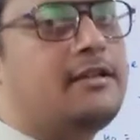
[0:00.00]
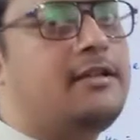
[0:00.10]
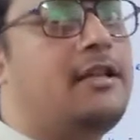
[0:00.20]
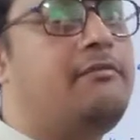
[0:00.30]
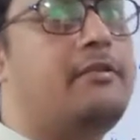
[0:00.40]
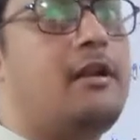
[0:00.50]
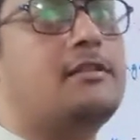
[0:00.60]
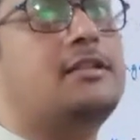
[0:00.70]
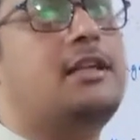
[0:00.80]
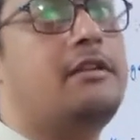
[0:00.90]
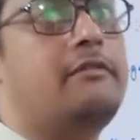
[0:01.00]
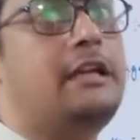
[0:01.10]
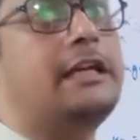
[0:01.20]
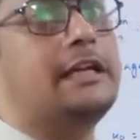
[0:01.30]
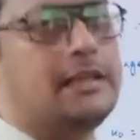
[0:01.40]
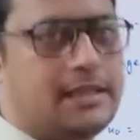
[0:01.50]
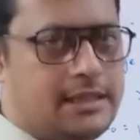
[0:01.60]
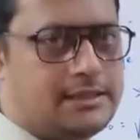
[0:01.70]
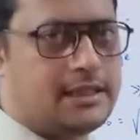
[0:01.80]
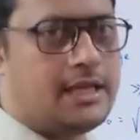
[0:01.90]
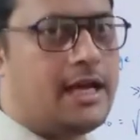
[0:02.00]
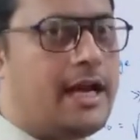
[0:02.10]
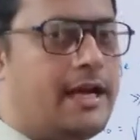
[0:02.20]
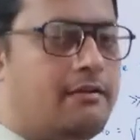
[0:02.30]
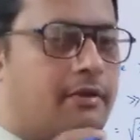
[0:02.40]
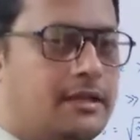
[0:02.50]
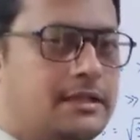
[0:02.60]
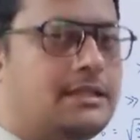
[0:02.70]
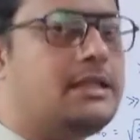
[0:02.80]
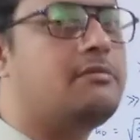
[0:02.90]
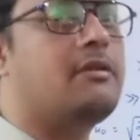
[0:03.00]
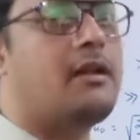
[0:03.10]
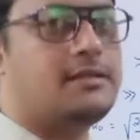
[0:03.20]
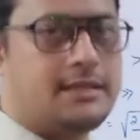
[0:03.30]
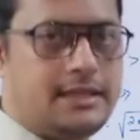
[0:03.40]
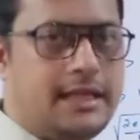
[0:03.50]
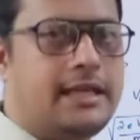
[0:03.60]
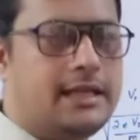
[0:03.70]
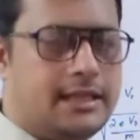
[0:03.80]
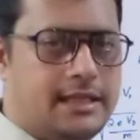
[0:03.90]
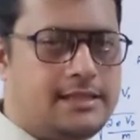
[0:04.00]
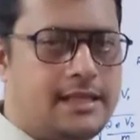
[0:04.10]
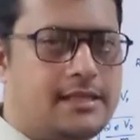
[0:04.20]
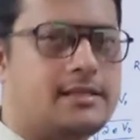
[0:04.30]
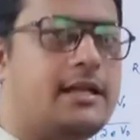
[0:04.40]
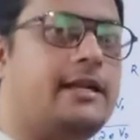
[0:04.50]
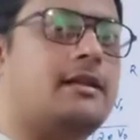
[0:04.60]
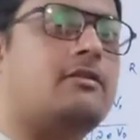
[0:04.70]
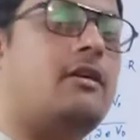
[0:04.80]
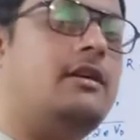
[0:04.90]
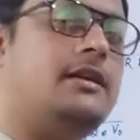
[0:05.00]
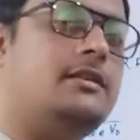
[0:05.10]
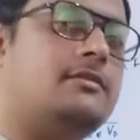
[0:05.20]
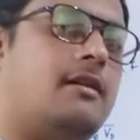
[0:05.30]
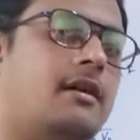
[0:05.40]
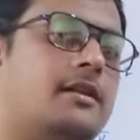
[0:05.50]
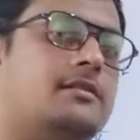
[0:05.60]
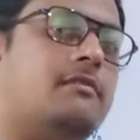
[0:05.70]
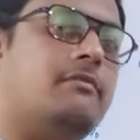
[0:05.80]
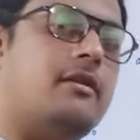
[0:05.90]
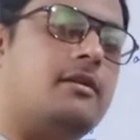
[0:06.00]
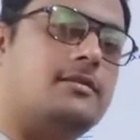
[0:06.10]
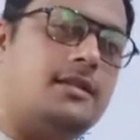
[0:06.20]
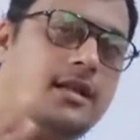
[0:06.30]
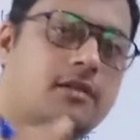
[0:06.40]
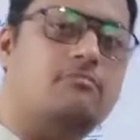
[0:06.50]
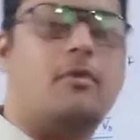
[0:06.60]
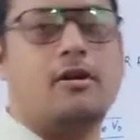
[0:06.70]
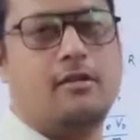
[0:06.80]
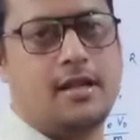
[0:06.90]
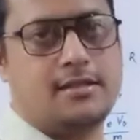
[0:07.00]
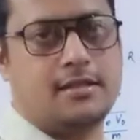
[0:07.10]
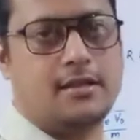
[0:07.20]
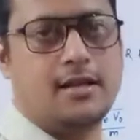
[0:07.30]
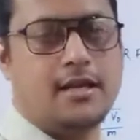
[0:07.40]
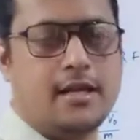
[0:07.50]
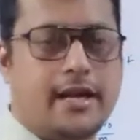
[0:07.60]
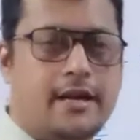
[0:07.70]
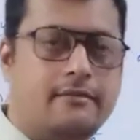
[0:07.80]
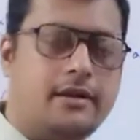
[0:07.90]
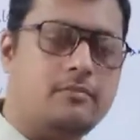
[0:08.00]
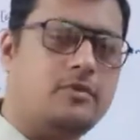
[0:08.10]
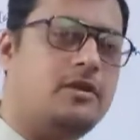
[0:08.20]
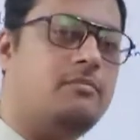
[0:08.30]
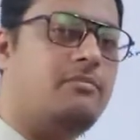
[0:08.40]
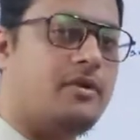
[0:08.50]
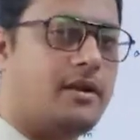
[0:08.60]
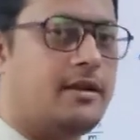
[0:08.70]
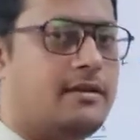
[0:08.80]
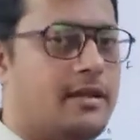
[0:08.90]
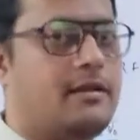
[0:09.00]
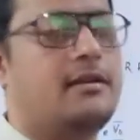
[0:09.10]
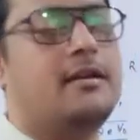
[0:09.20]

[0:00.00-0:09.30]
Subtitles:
the velocity will increase. And once this velocity increases, it is called as a velocity modulation. And one more important thing,